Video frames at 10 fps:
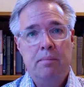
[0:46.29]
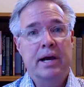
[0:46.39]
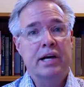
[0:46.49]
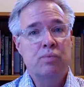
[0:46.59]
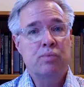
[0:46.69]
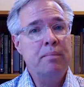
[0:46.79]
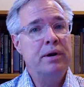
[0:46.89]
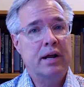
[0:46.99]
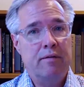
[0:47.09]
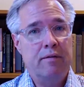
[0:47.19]
Because what
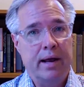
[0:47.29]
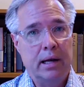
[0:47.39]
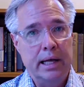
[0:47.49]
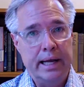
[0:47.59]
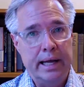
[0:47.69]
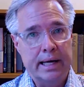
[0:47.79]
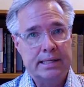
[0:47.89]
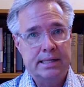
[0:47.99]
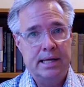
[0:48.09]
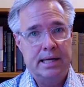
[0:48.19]
predictive
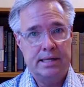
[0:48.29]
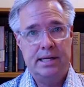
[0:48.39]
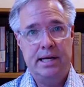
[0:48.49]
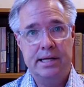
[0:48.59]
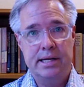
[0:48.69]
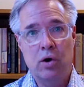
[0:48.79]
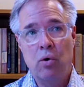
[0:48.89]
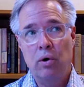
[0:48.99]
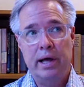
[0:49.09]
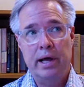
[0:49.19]
analytics does is a
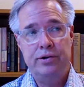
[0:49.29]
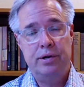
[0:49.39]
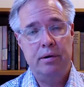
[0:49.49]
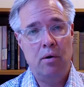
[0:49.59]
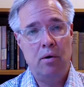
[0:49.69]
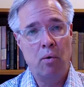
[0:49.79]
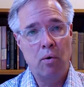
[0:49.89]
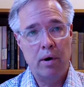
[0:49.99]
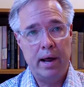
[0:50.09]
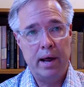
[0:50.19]
correlation
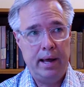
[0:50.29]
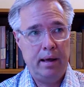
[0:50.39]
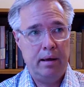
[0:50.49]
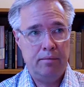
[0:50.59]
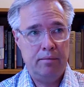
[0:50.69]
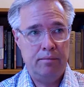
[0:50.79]
or a